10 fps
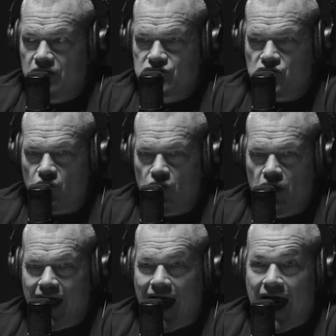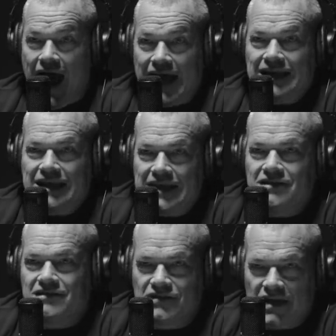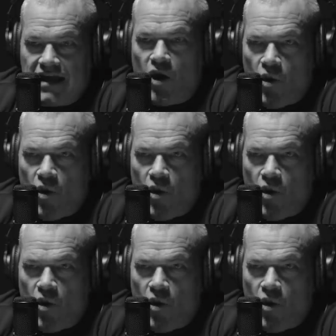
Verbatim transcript: So I need to take